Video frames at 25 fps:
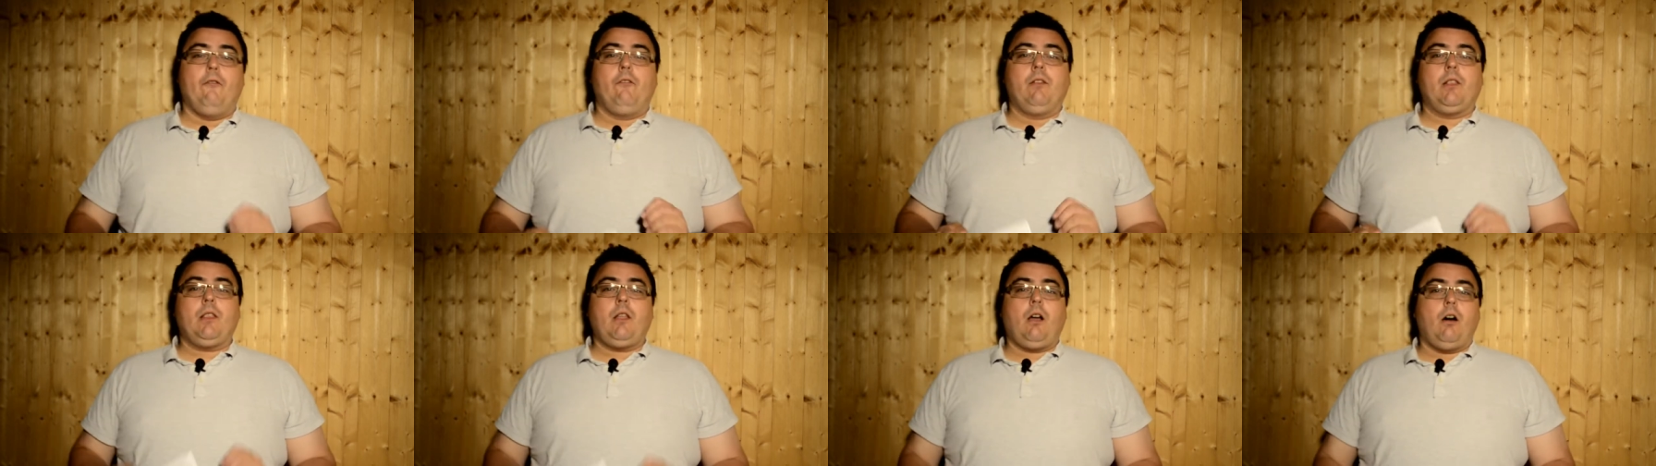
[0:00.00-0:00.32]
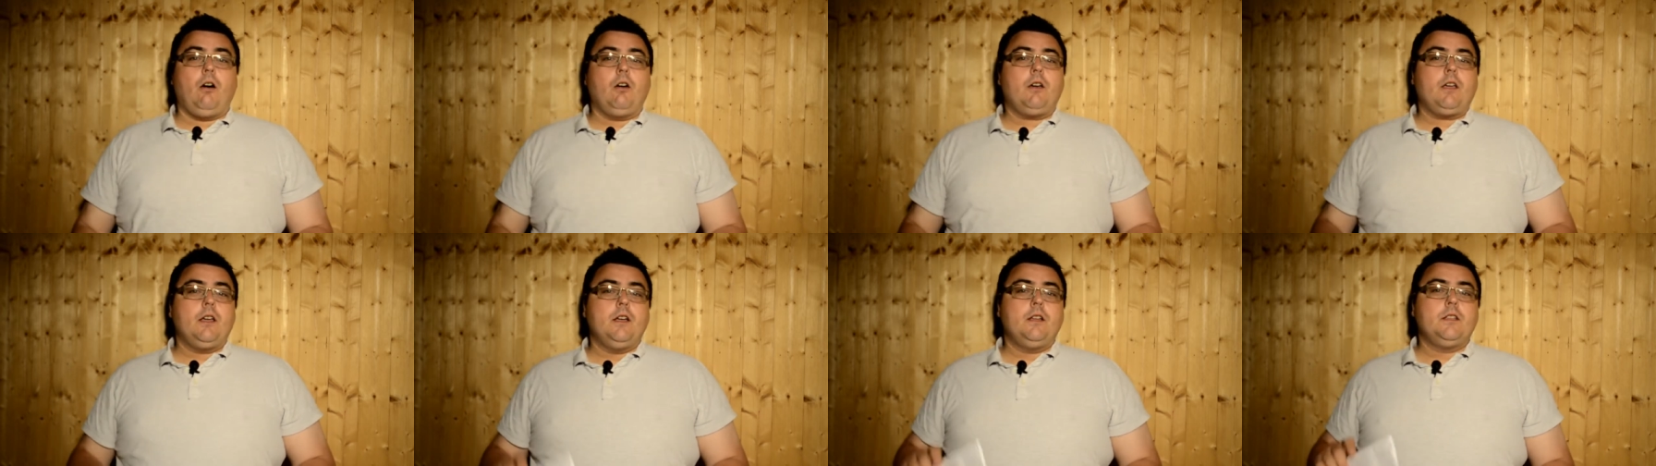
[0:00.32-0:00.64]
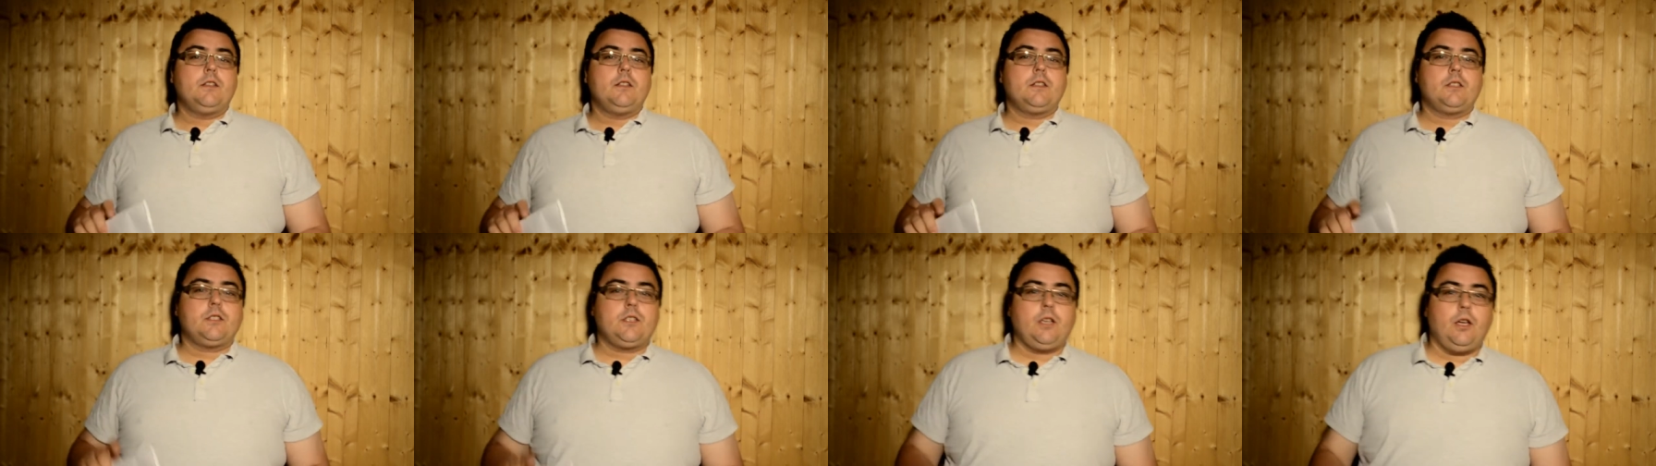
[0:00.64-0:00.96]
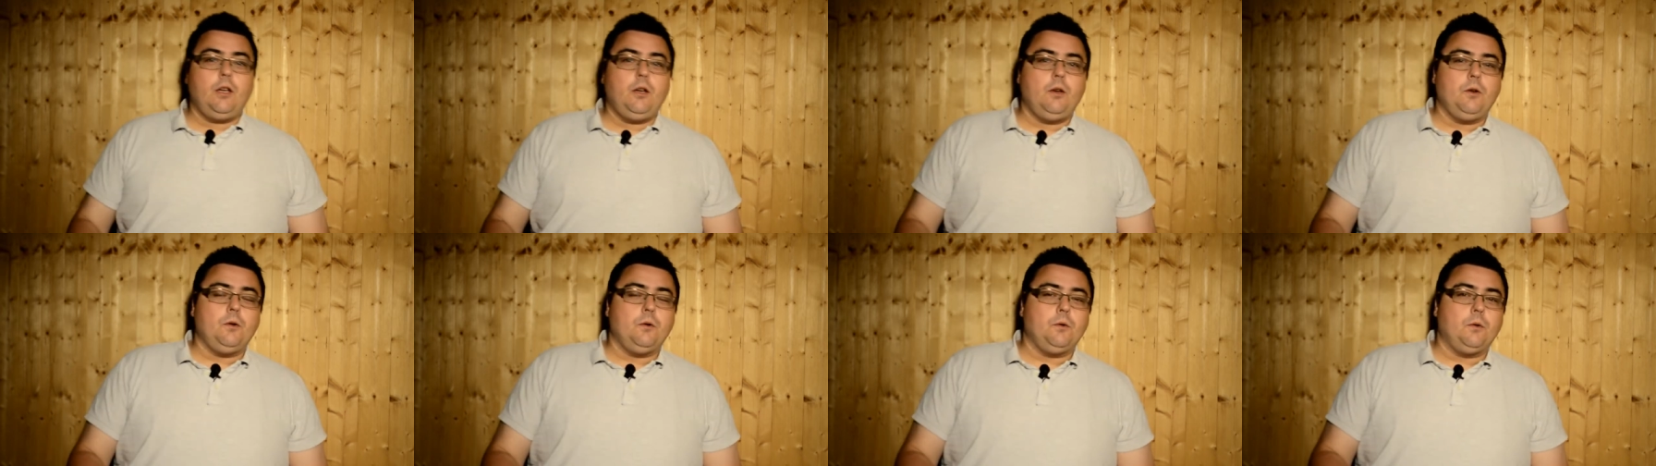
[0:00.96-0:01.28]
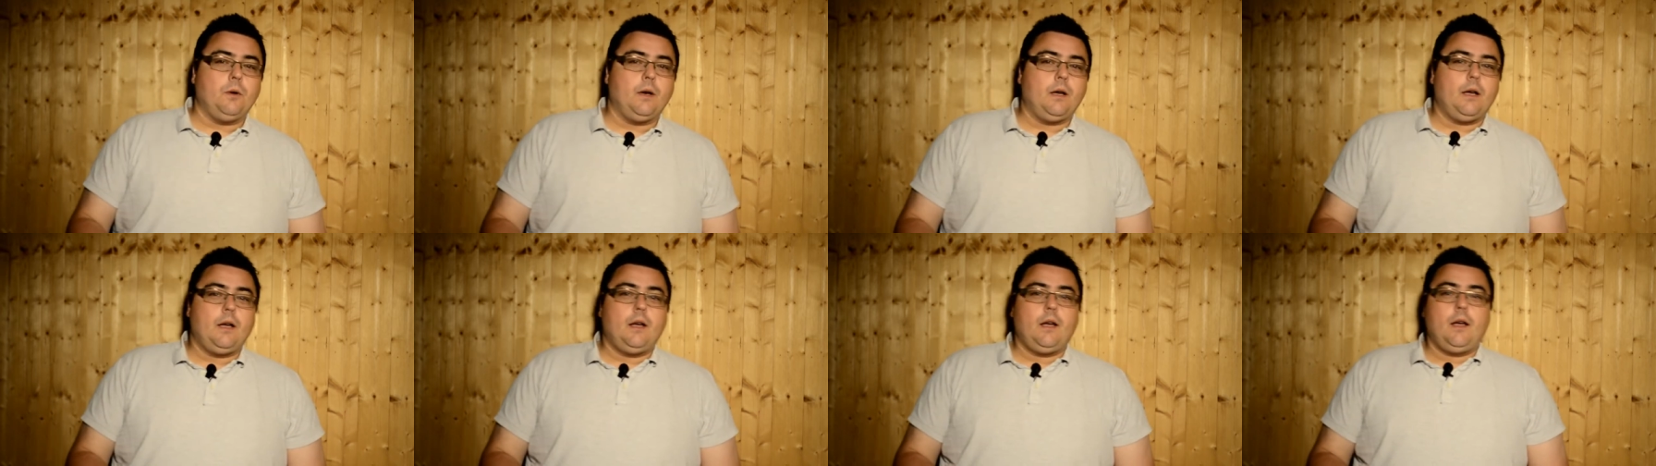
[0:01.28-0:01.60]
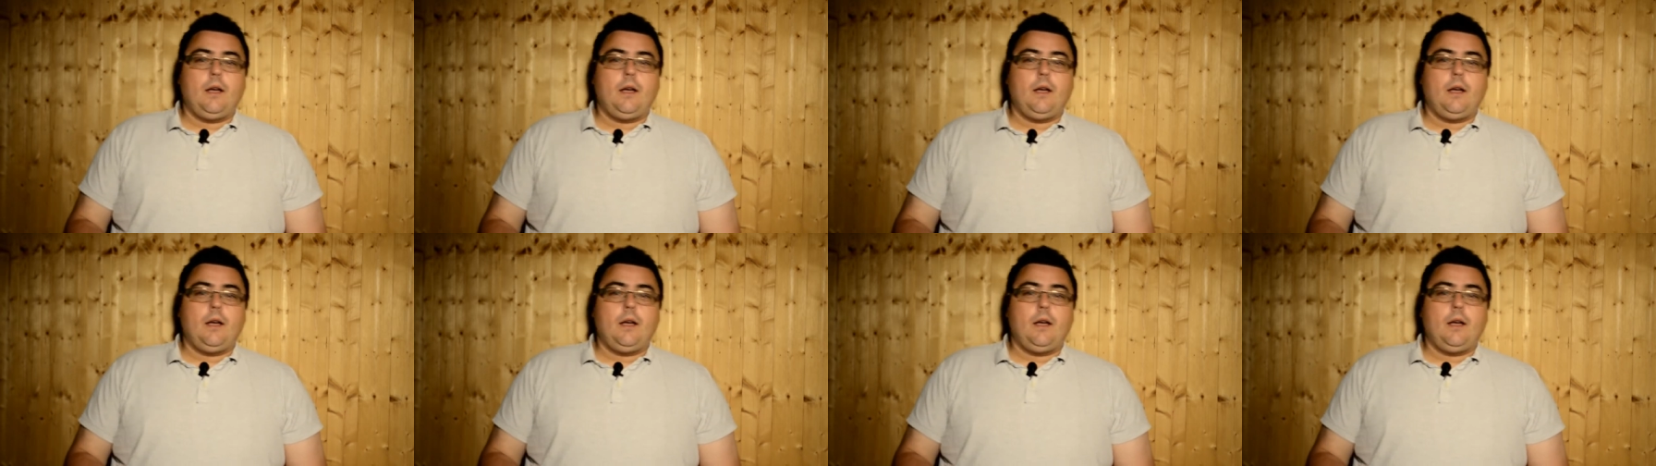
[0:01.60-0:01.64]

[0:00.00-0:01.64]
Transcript: vlog two.